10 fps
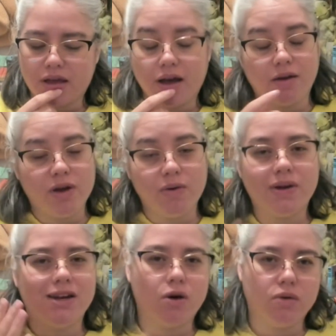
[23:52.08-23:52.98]
And we
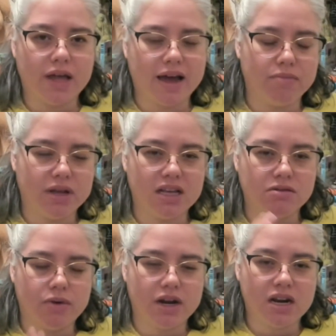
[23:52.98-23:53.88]
wouldn't know that because we
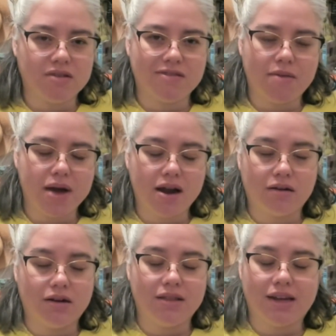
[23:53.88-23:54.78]
read Any Vampire,
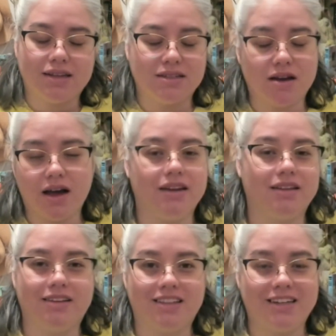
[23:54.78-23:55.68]
and that is not
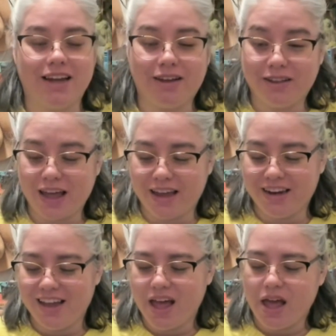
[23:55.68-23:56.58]
the tale that
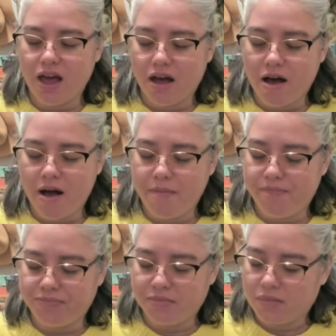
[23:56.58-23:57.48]

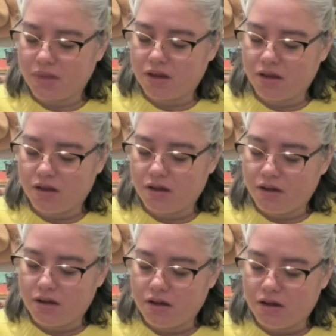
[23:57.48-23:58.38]
um,
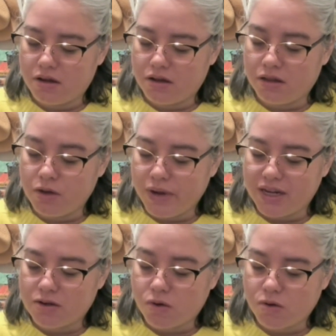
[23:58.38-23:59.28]
Louis
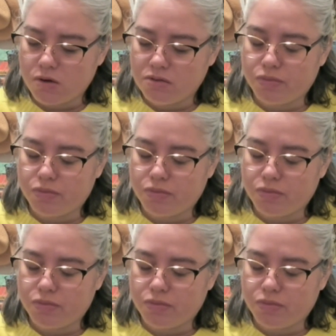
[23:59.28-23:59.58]
told.